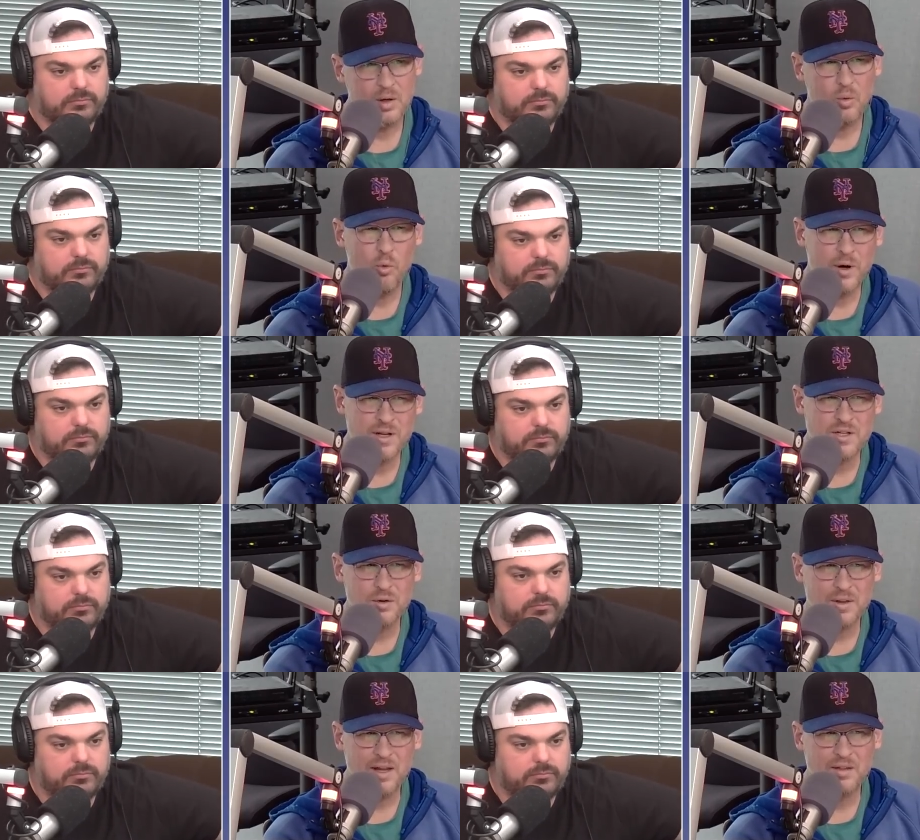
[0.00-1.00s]
Speaker 1: Wouldn't
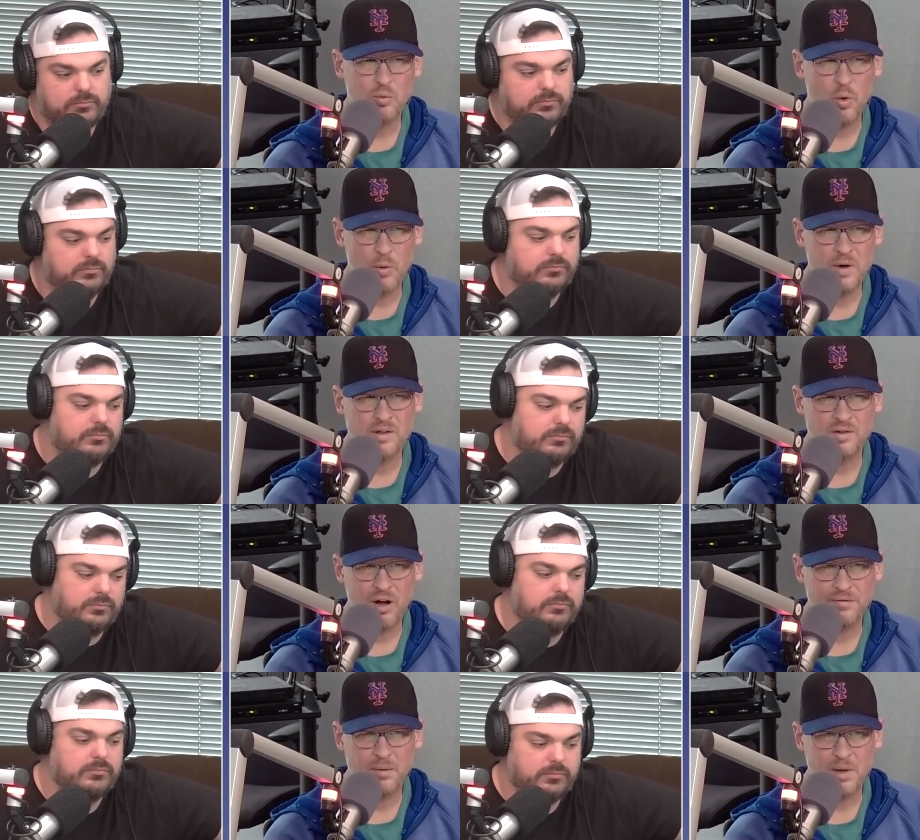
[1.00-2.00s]
you think what we
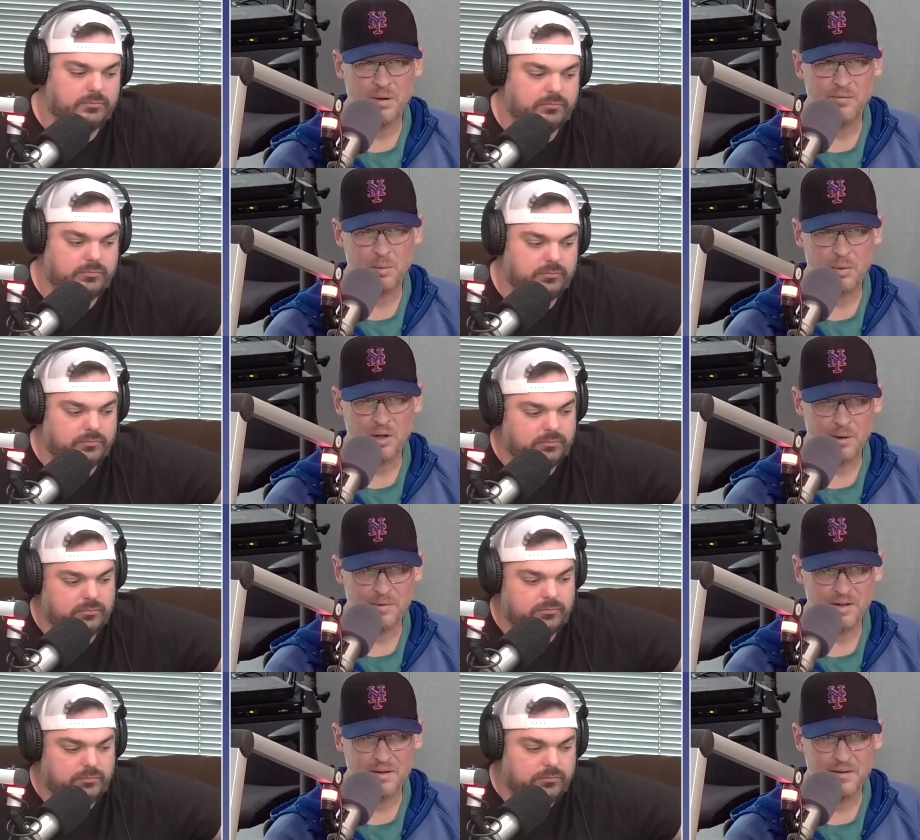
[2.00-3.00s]
saw from him from
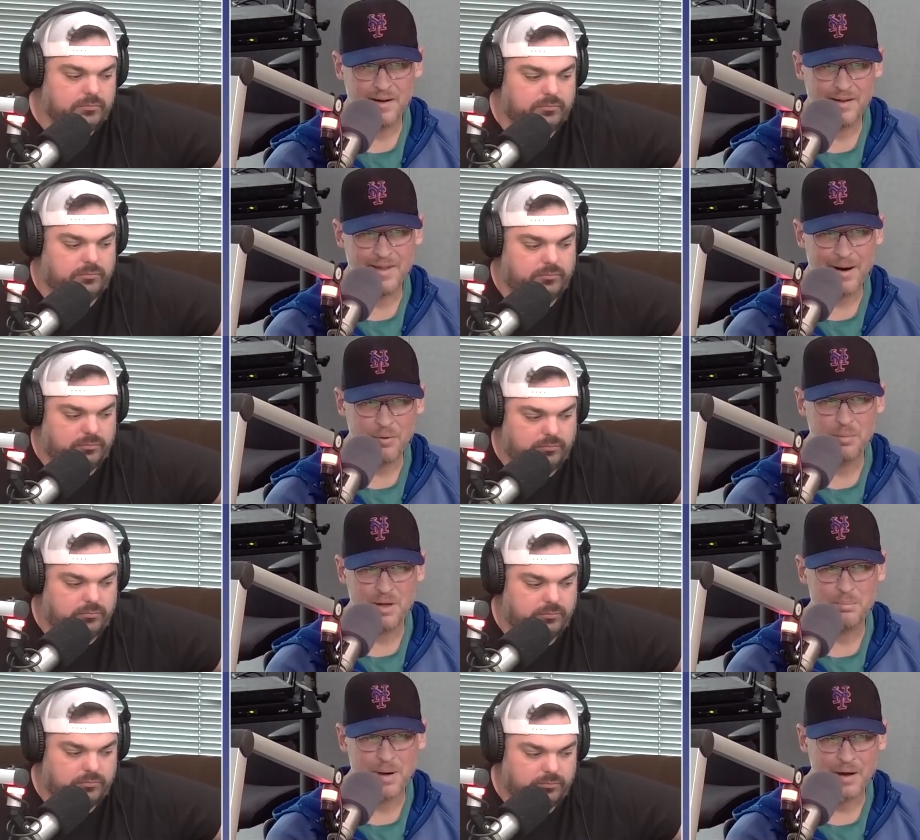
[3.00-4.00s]
Clemson it, that would
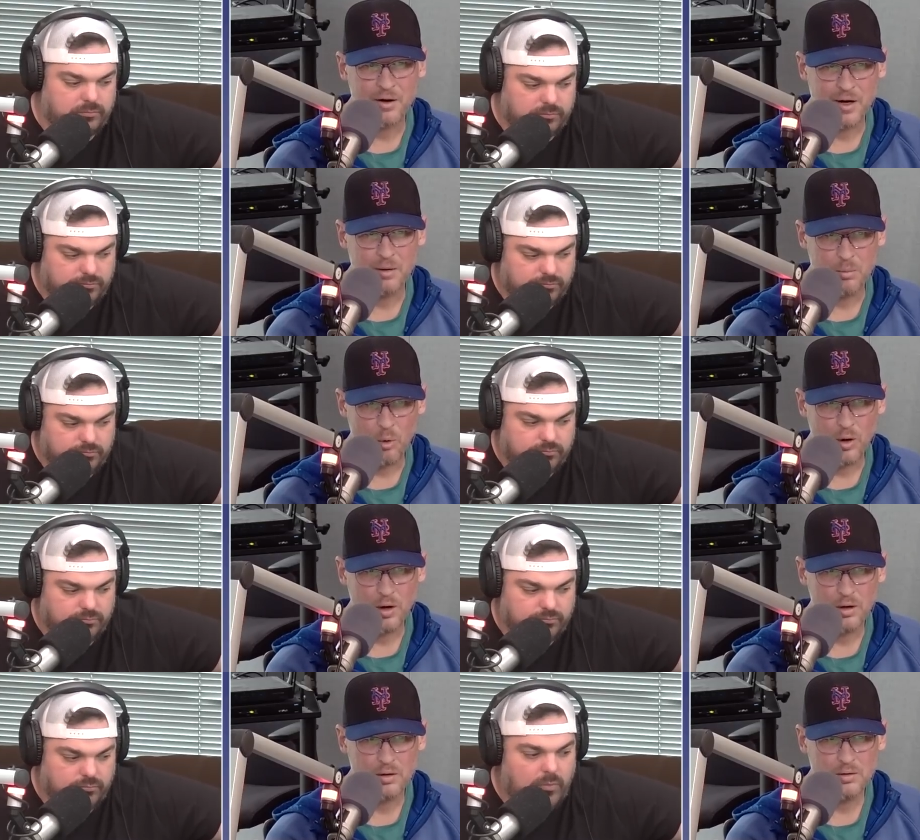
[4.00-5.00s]
be better and
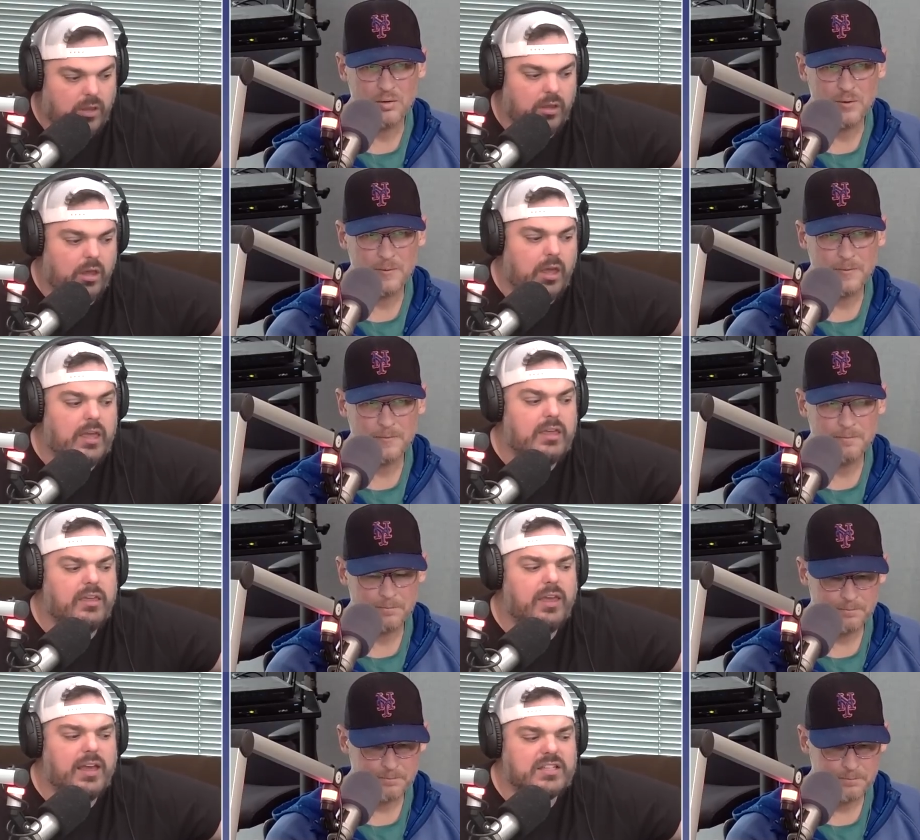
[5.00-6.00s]
more?
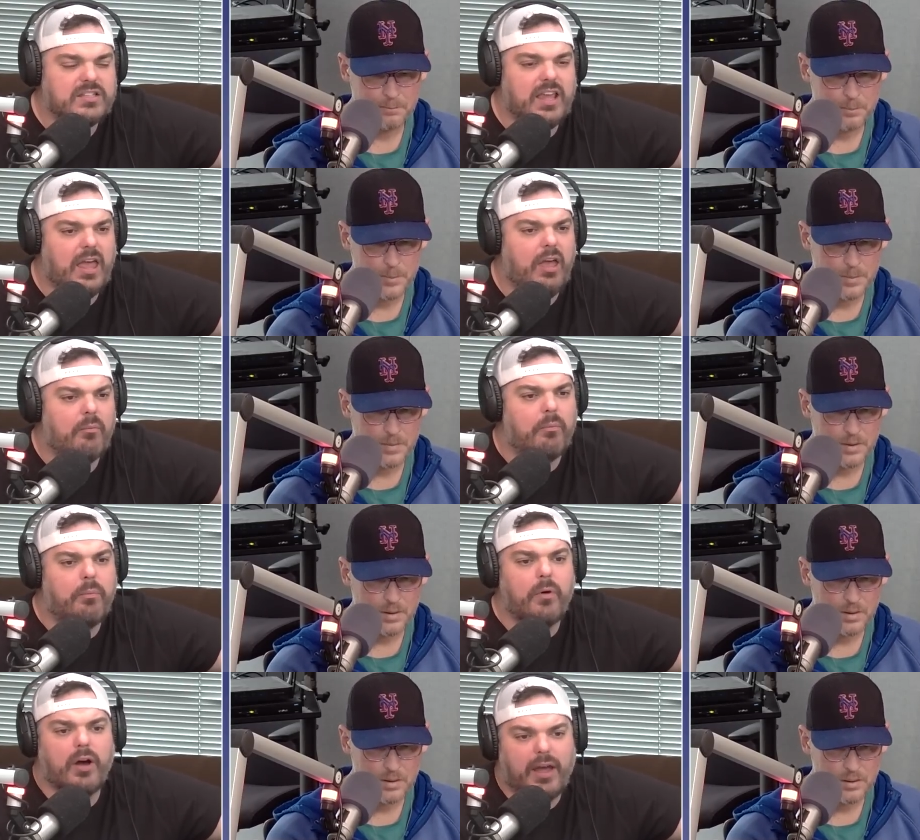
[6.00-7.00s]
Speaker 2: Yes,
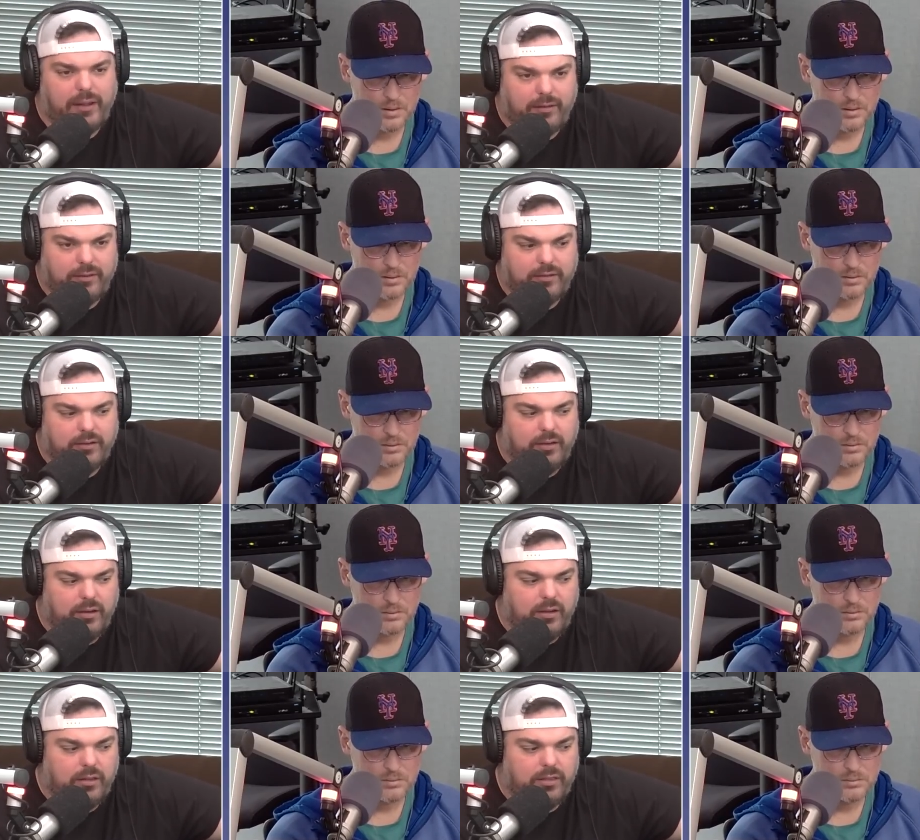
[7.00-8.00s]
but
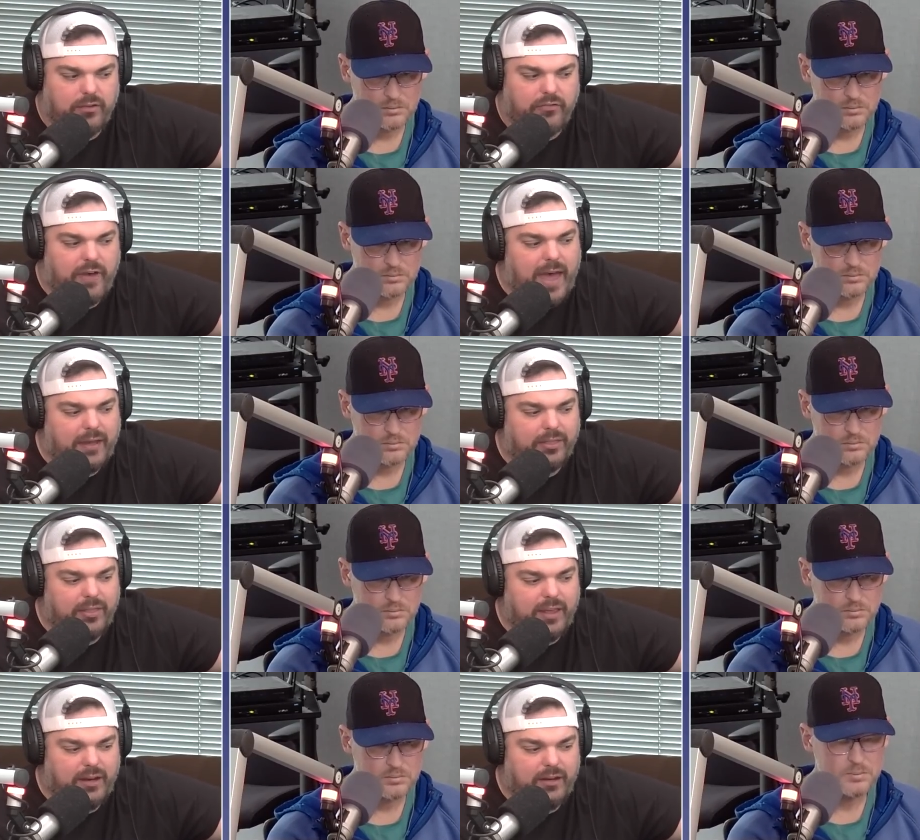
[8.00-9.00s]
the fact
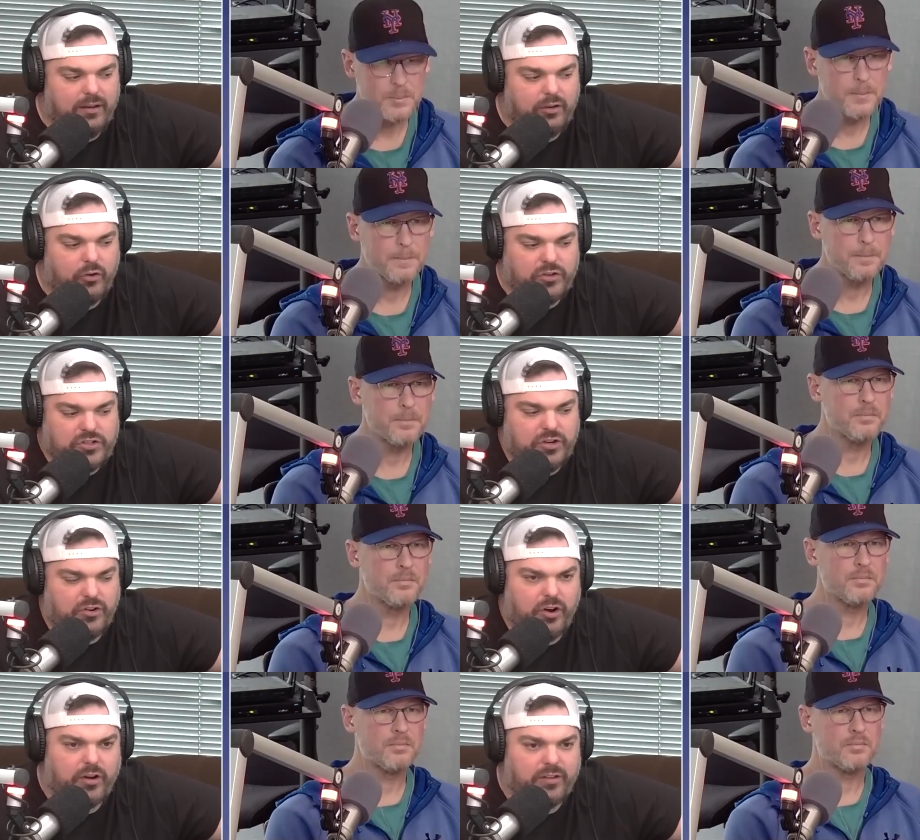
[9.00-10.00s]
that Christian
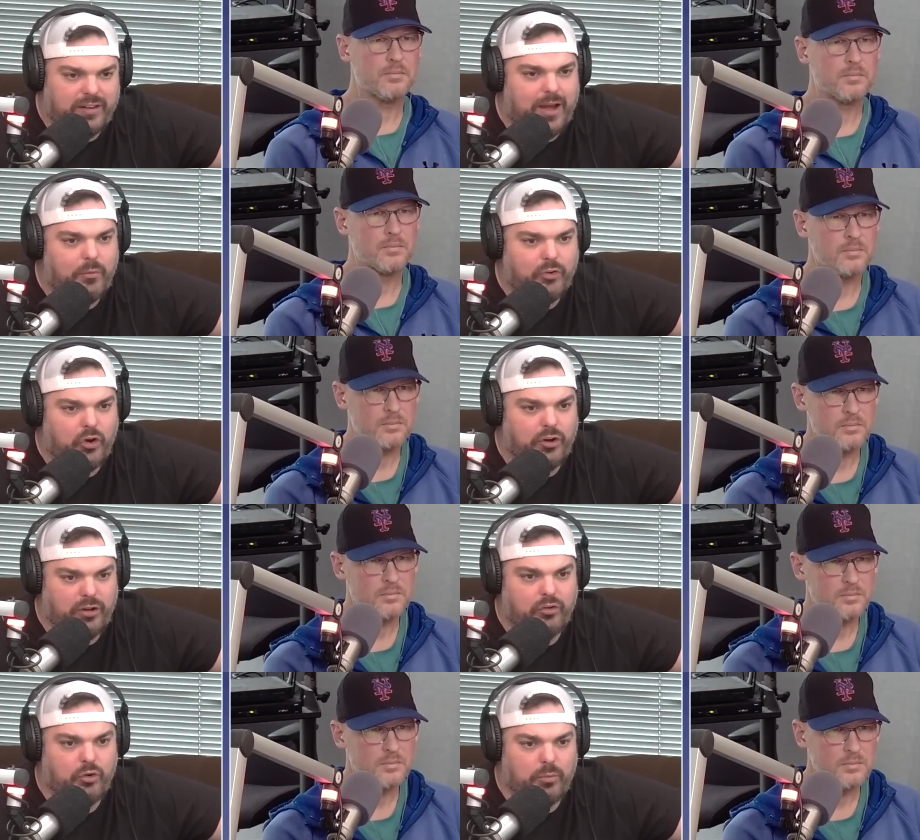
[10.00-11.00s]
Kirk is now turned
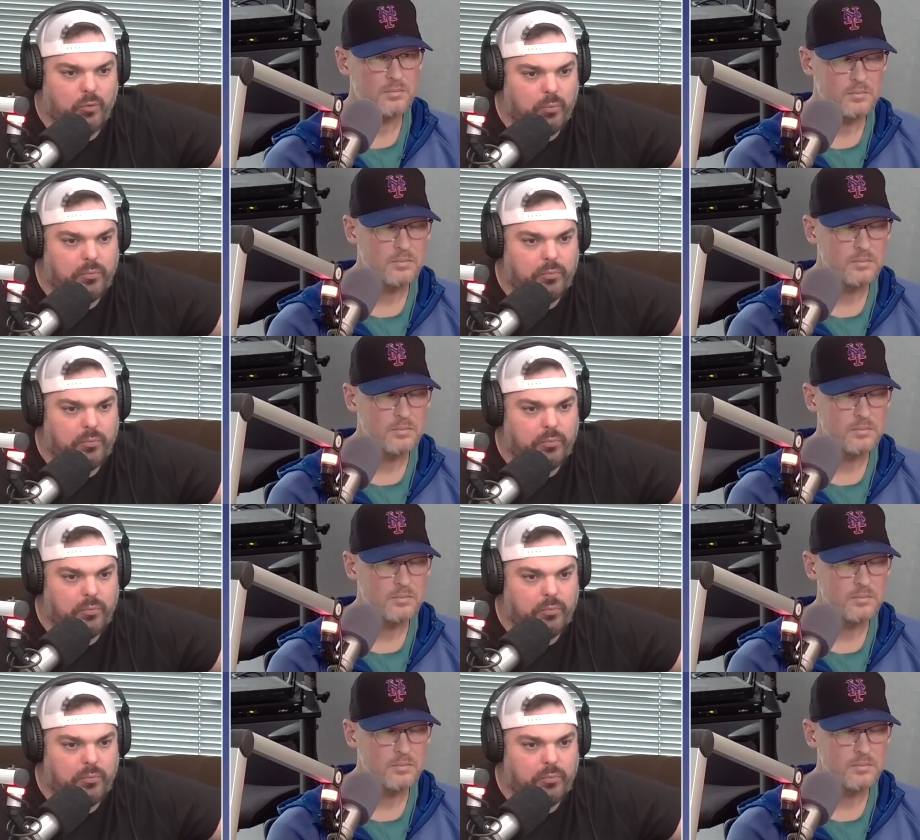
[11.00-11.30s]
into a more